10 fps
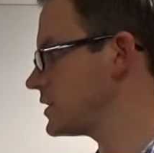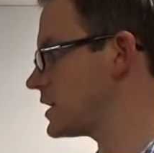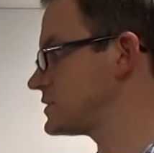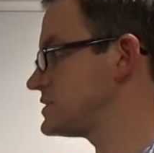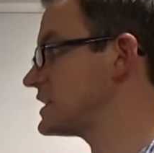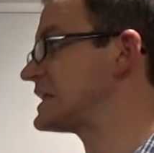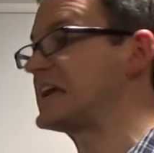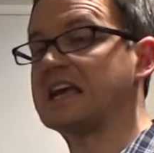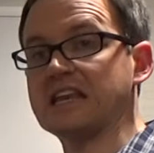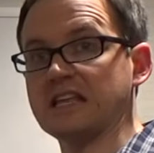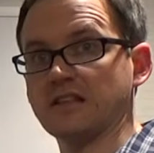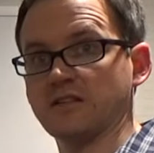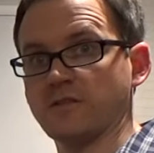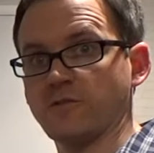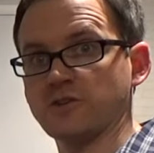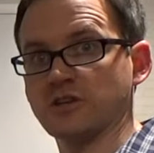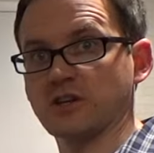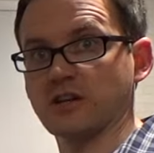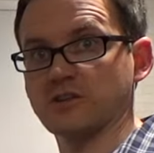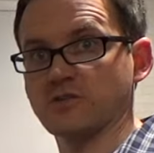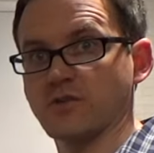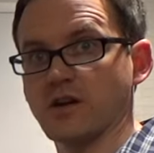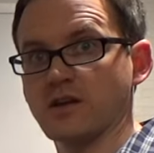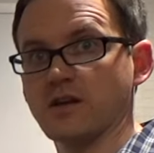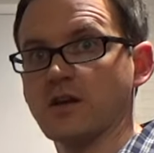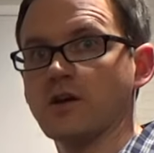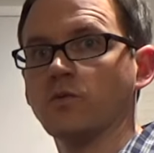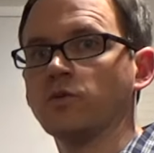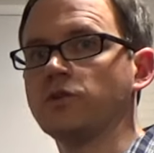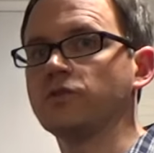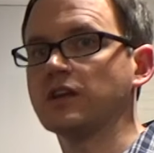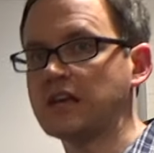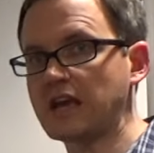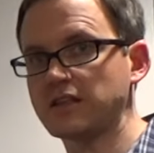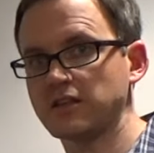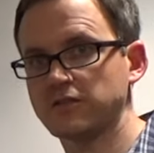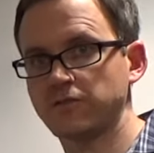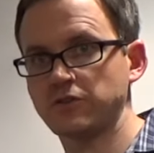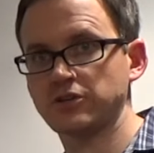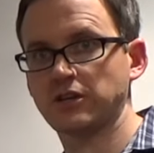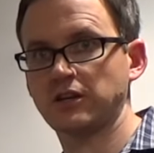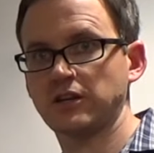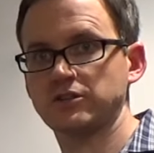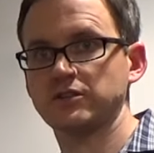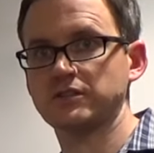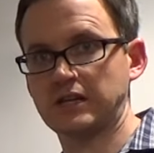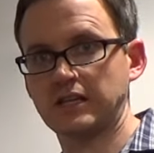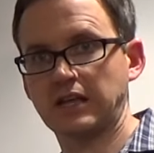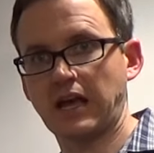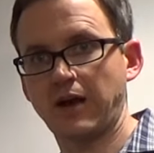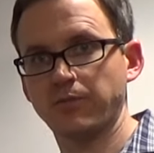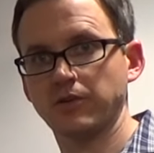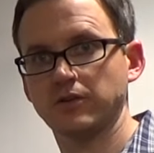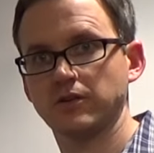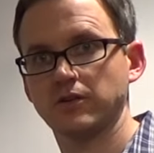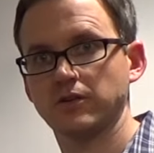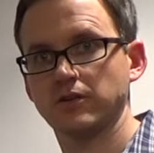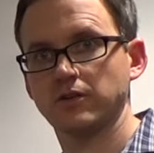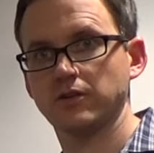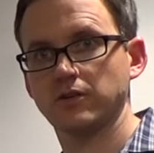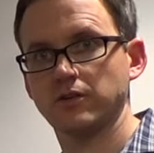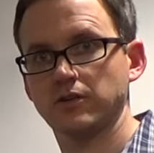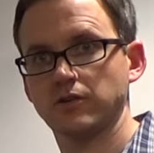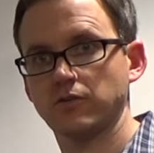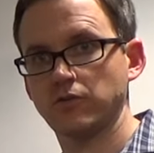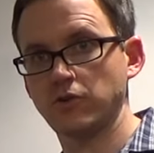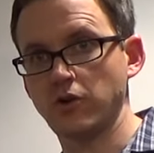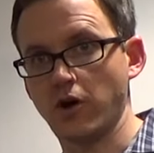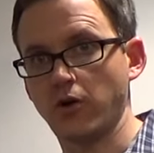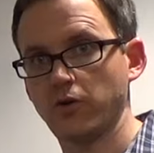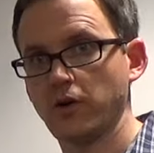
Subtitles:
Yeah, it's negating the sufficient condition, right? When you negate the sufficient condition, does anything happen? No.